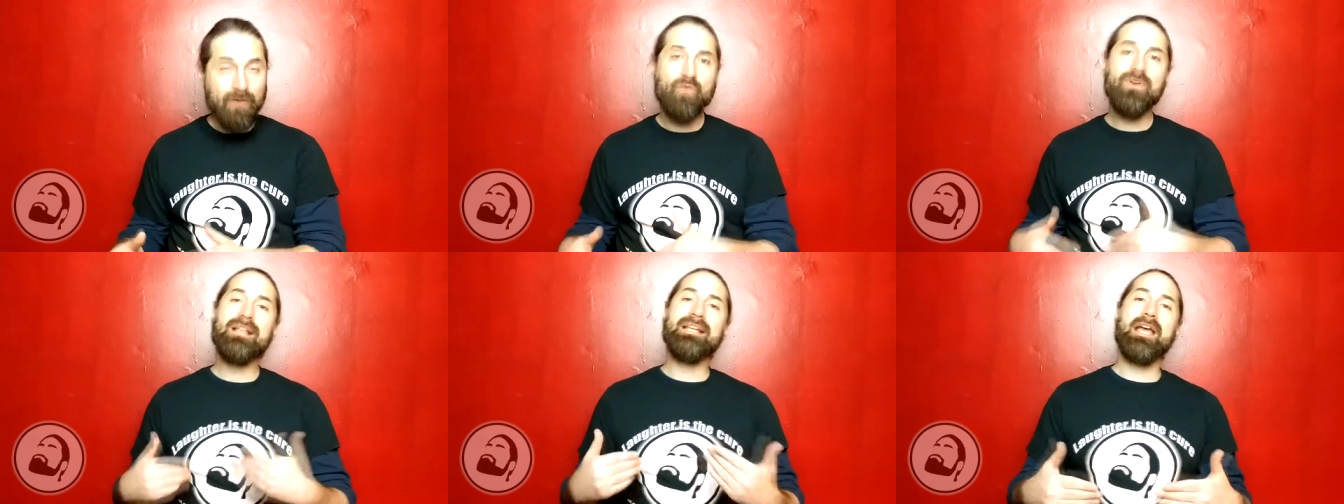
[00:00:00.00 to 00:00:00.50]

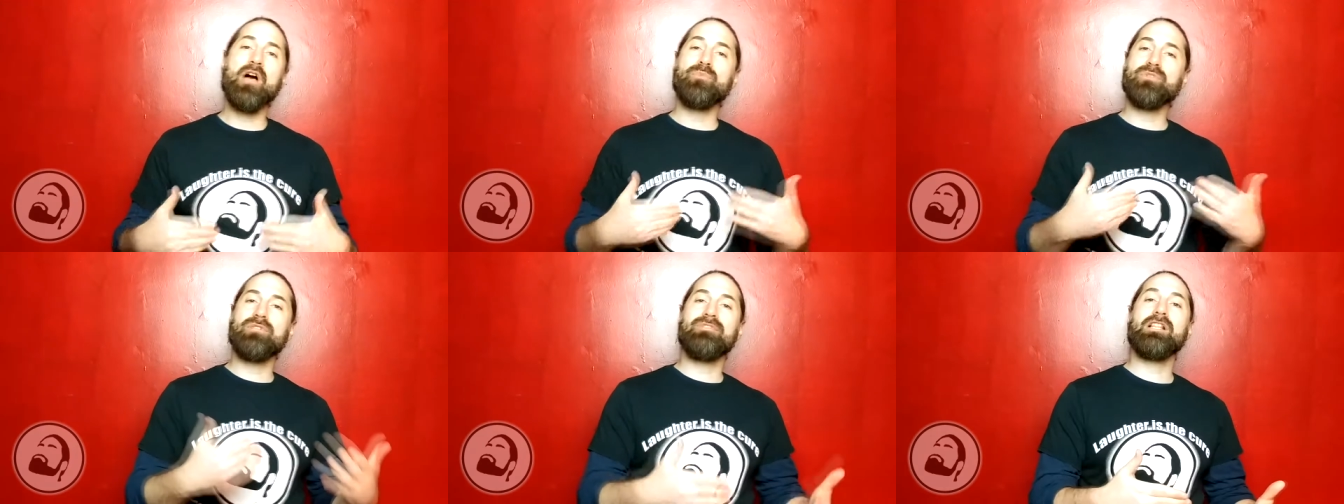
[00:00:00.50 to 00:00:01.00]
really
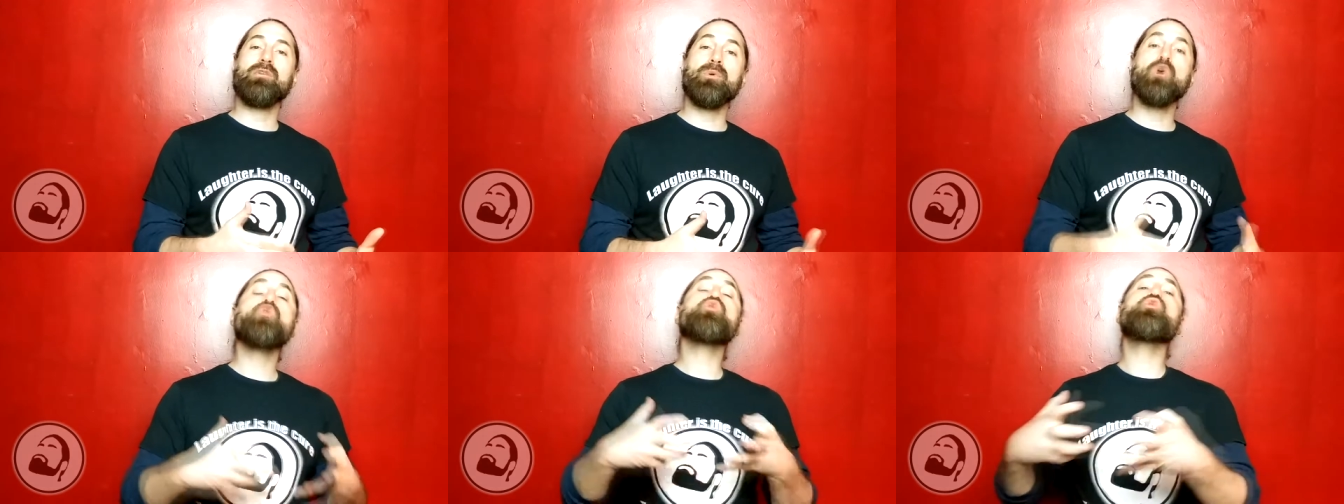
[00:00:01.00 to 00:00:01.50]
helps develop
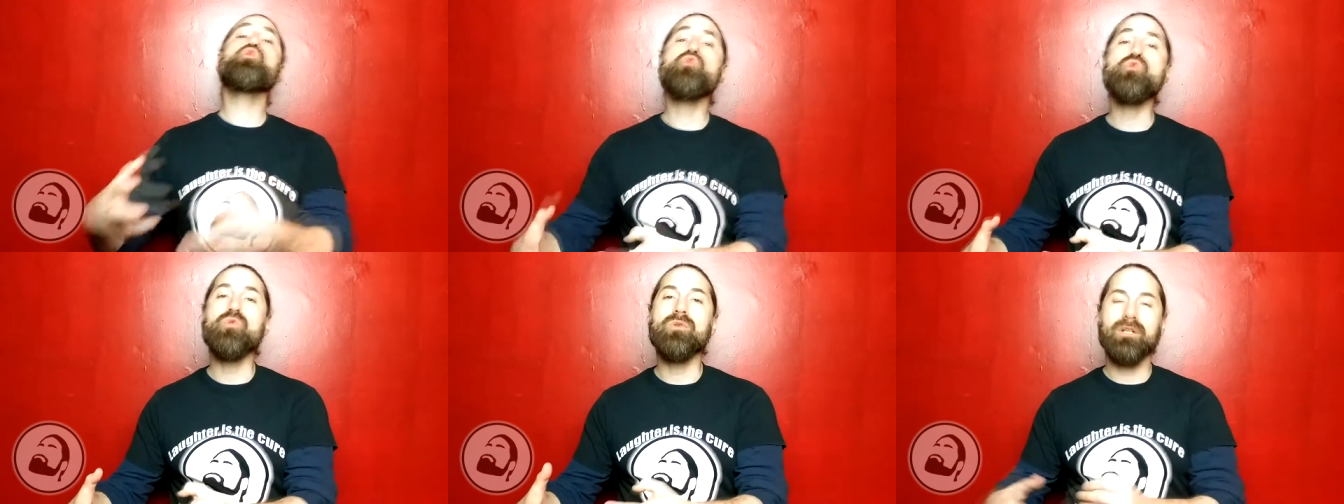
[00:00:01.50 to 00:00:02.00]

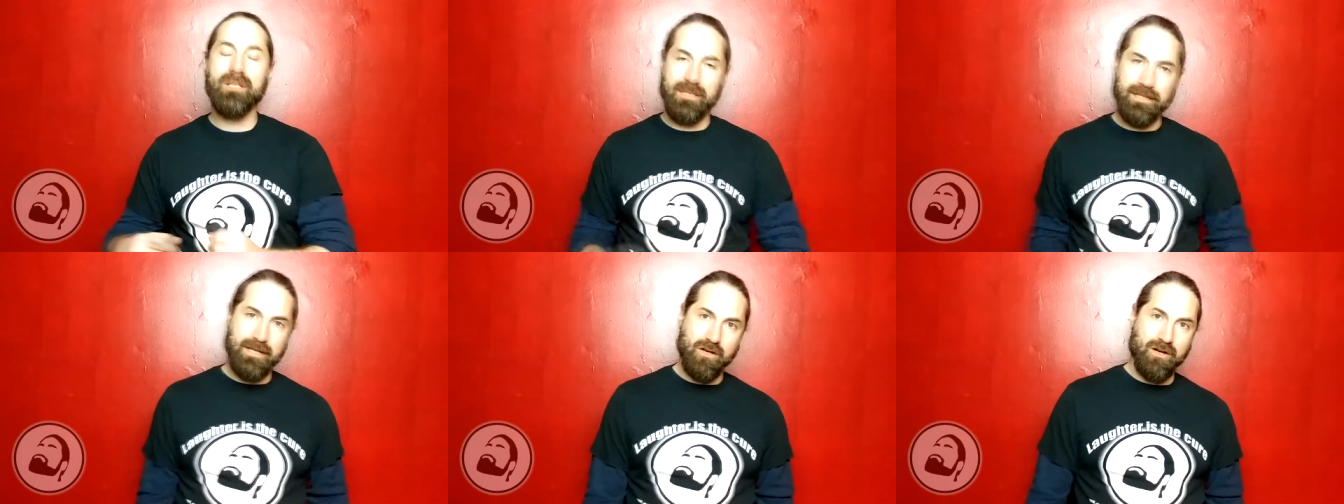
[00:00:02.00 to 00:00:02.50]
who
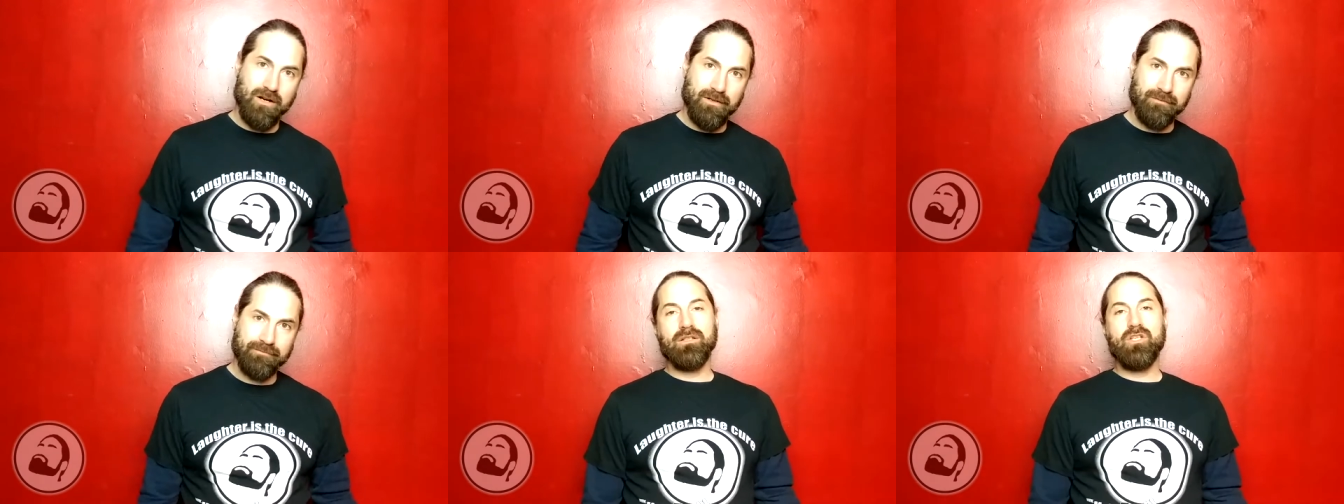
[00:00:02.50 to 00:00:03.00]
they are.
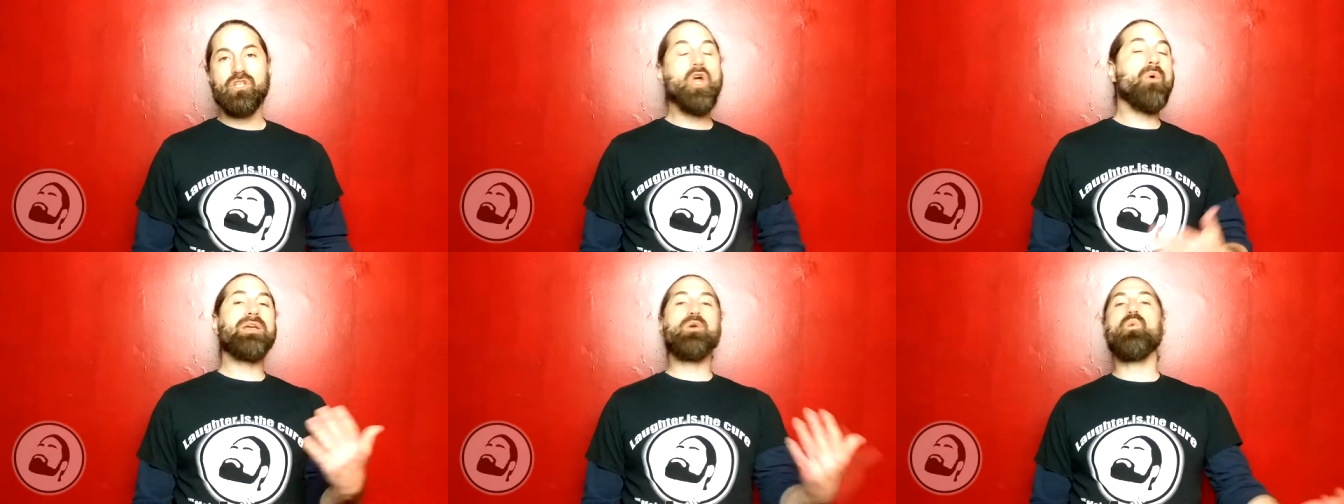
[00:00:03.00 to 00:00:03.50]

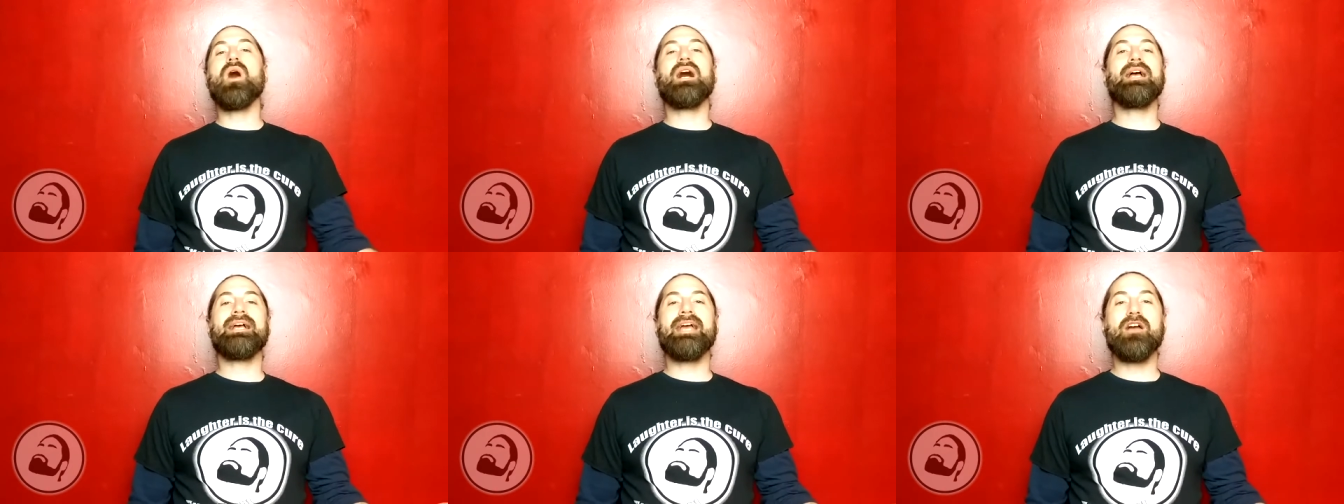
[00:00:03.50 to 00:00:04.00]
Knowing
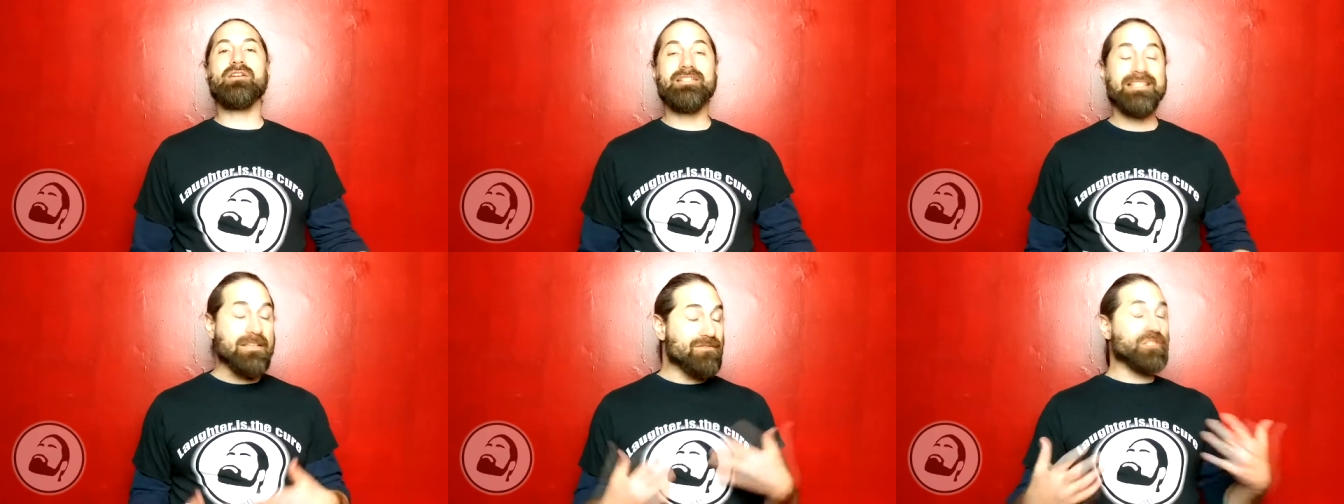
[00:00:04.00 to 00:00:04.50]
why a character
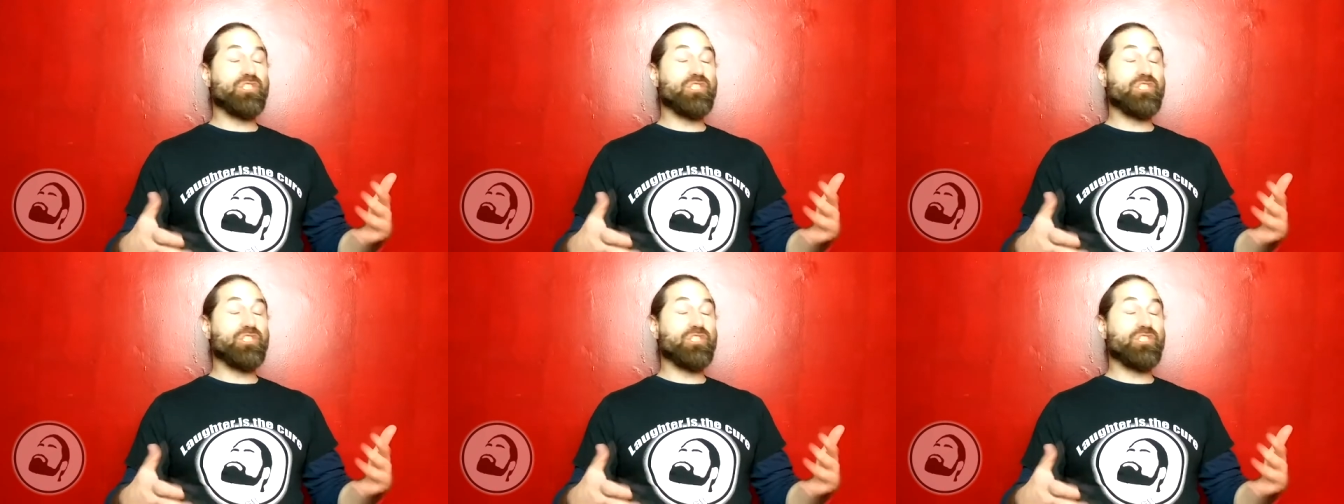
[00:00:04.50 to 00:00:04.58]
is even